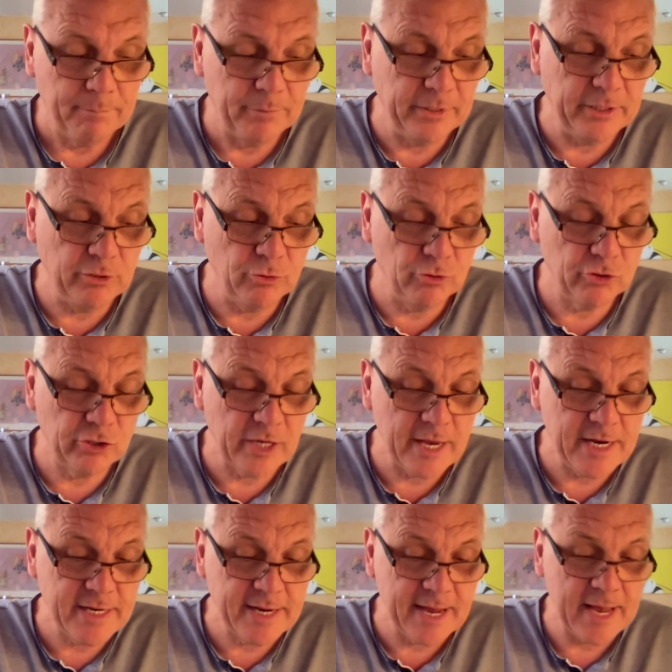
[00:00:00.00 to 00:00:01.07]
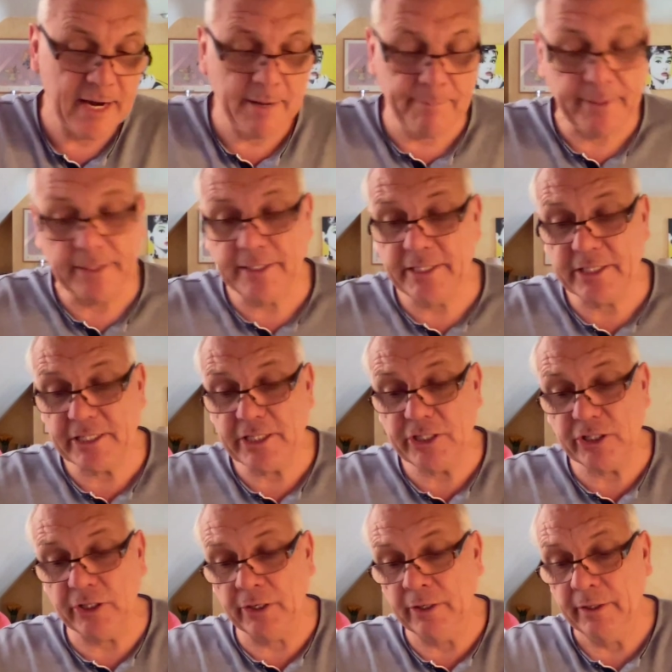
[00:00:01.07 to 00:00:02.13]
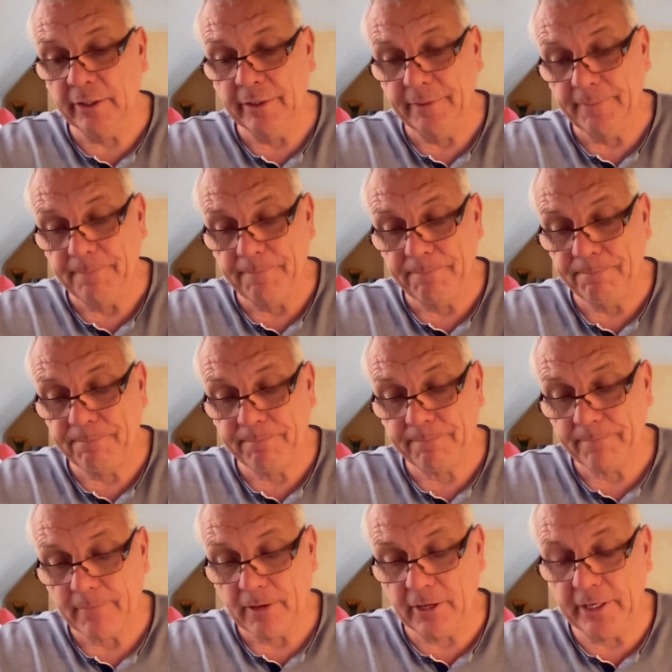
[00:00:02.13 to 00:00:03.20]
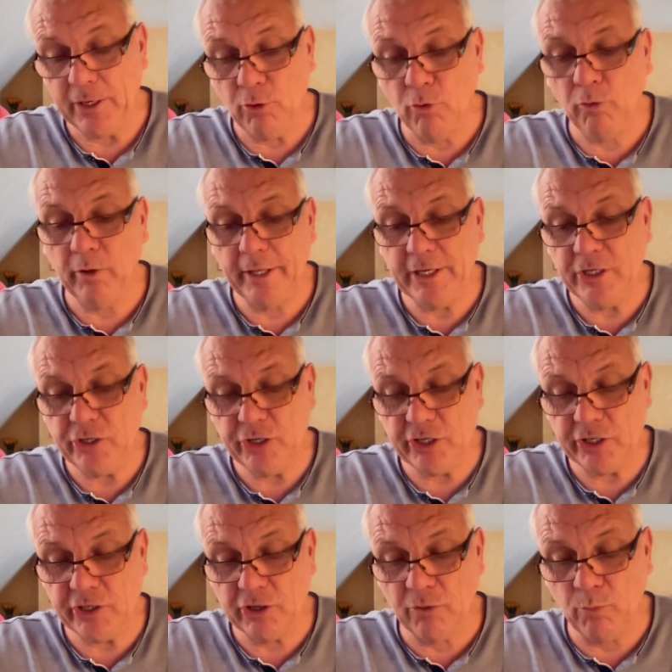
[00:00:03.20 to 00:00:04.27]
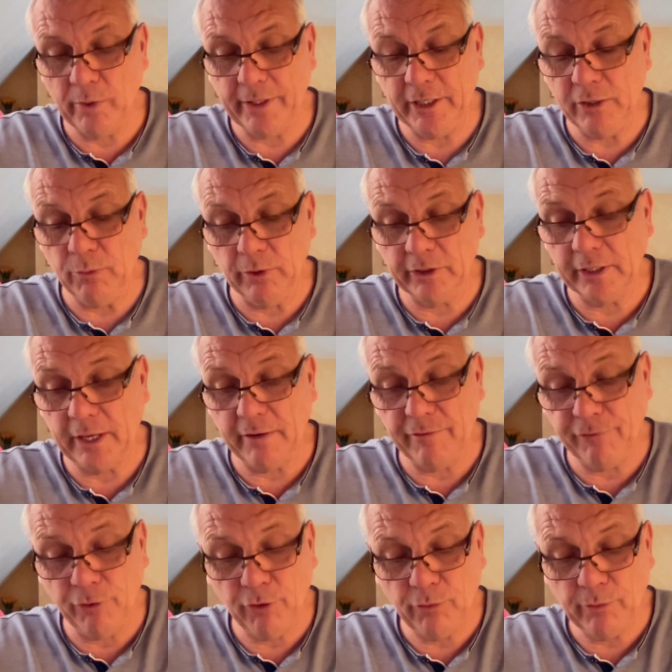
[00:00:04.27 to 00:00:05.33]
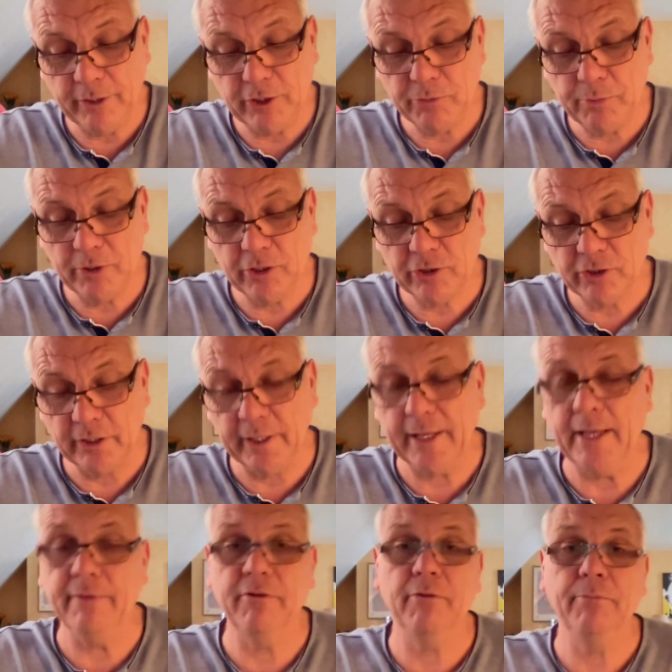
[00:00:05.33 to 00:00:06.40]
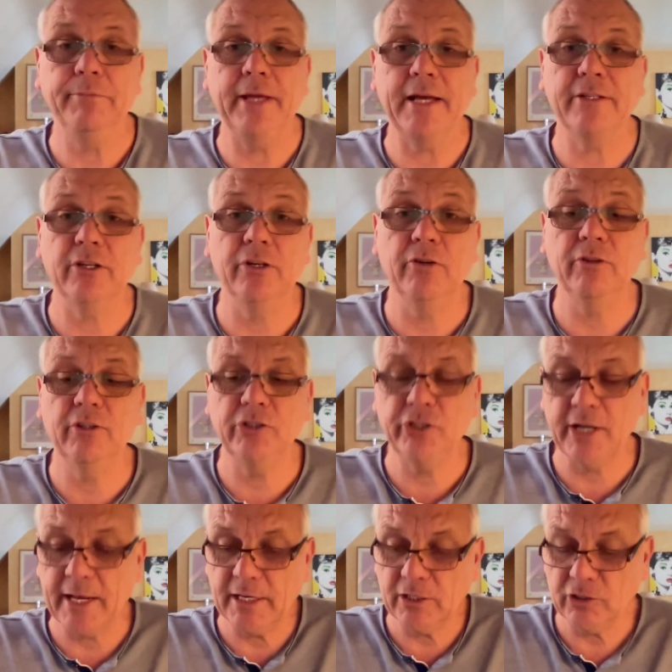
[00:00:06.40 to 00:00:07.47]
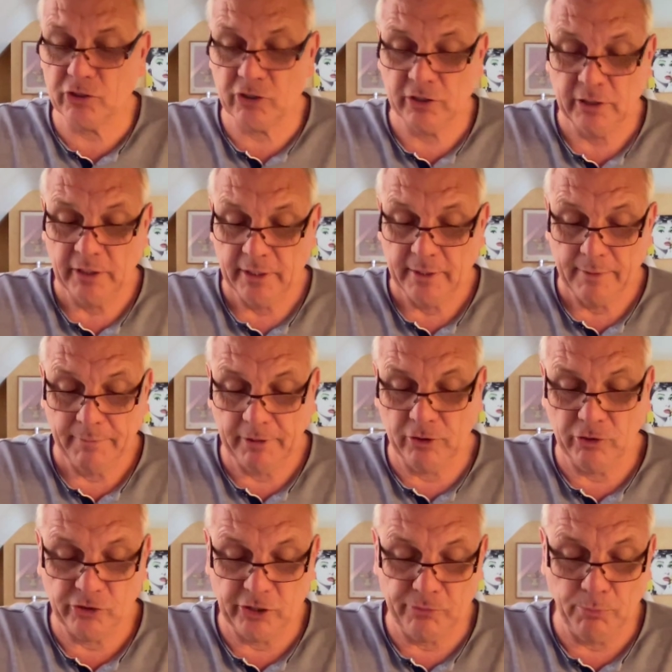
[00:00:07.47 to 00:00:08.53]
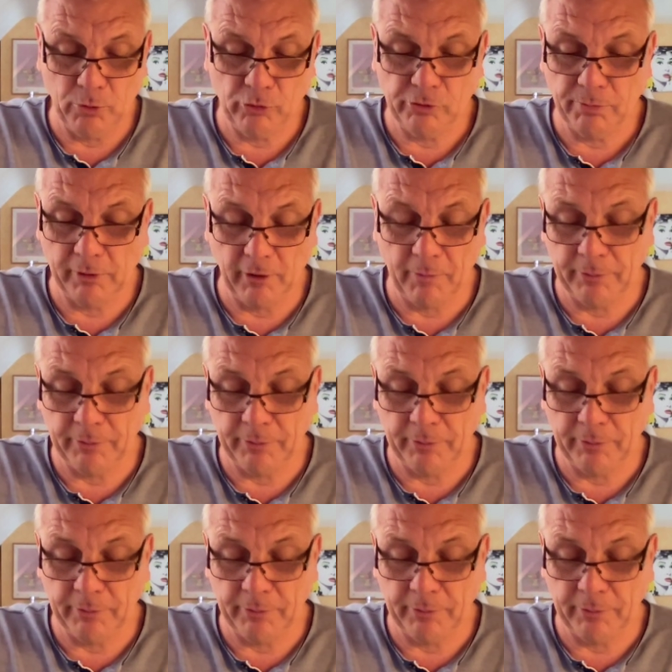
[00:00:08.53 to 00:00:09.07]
But it does entail a big decision. And it all hinges on whether you want to go forward with this person and give them yet another chance, because there's multiple